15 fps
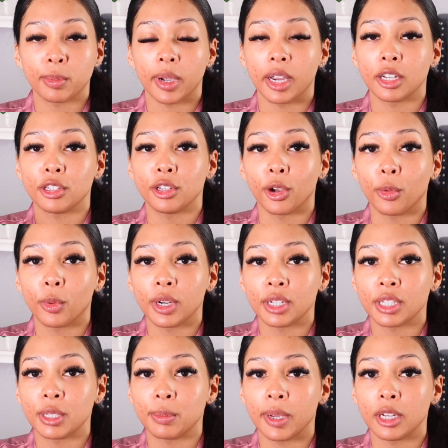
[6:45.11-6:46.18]
but I don't want to
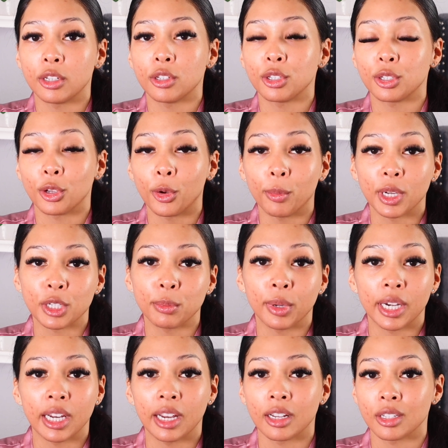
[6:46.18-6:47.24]
spend so much
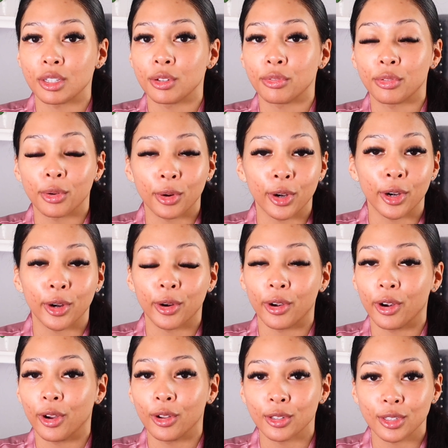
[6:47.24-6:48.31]
money at Sephora
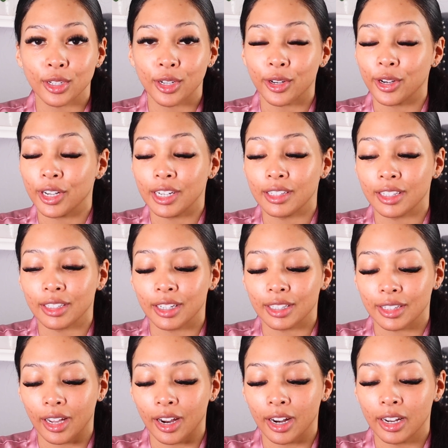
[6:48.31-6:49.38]
or Ulta or anything
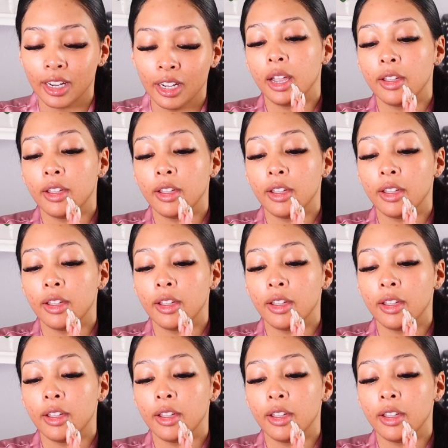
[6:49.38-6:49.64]
like that.